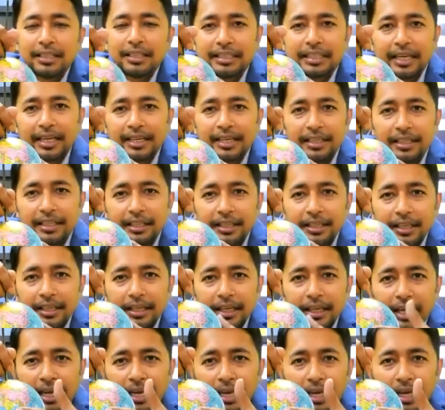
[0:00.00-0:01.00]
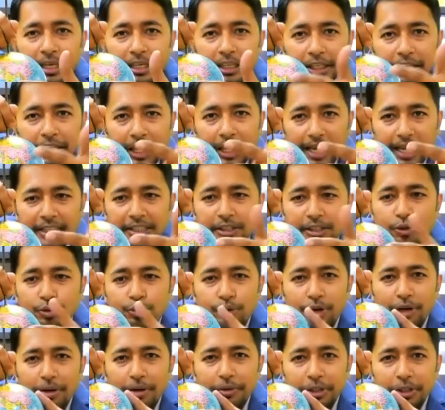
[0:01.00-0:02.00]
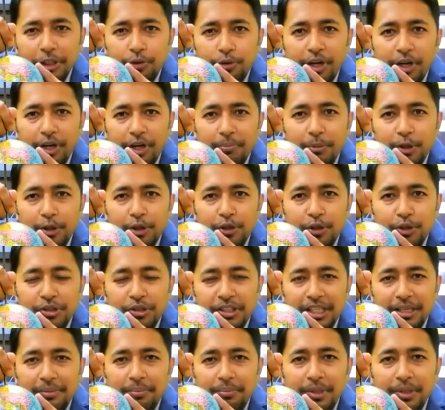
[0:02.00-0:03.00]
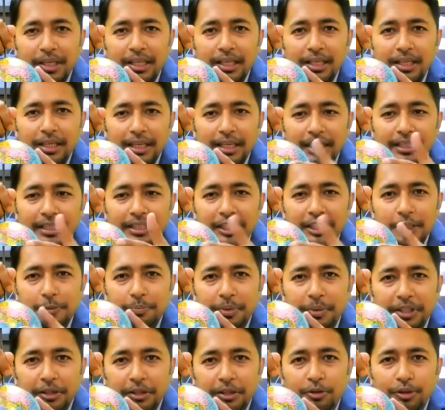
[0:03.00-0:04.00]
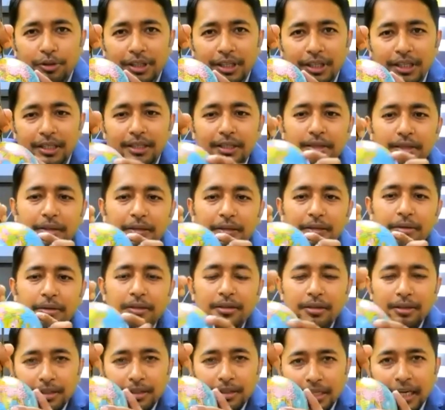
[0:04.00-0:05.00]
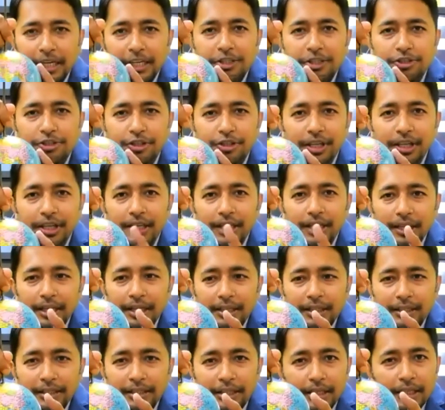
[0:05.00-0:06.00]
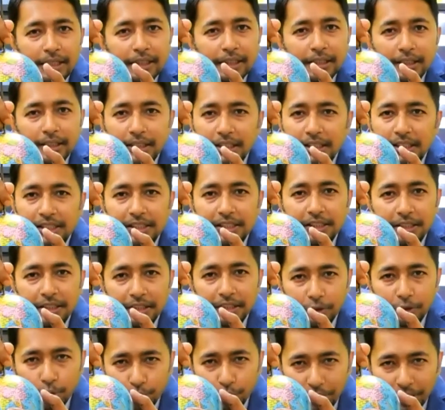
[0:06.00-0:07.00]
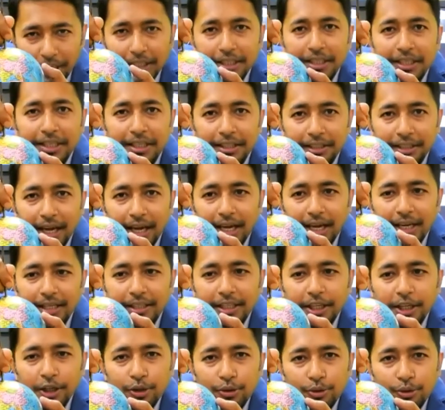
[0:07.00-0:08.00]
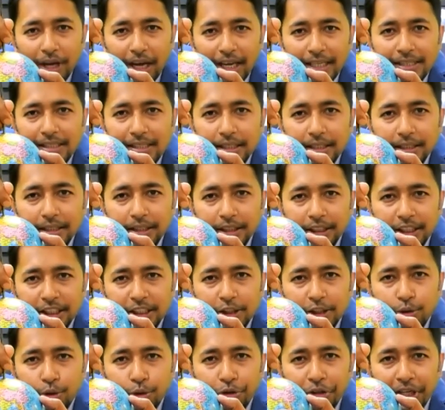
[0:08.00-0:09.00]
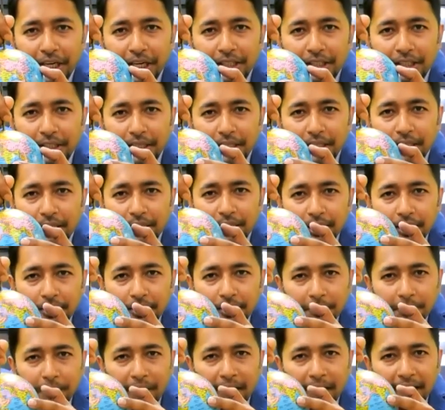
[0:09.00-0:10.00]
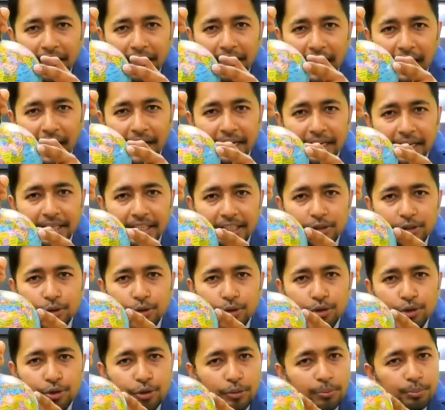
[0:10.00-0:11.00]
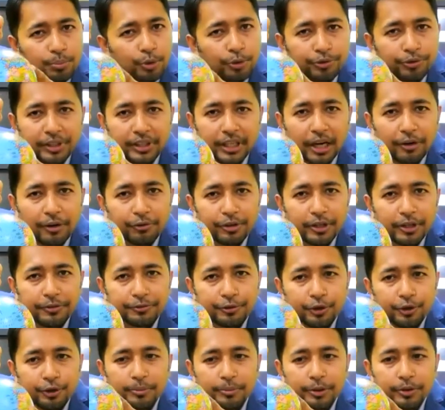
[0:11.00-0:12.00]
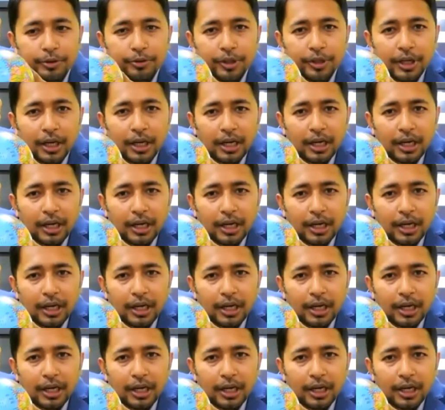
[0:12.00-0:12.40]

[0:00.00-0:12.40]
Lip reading: Then, as you are able to see me in this particular country, the earth is rotating, right? So as the earth is rotating, my hand is also moving away from you,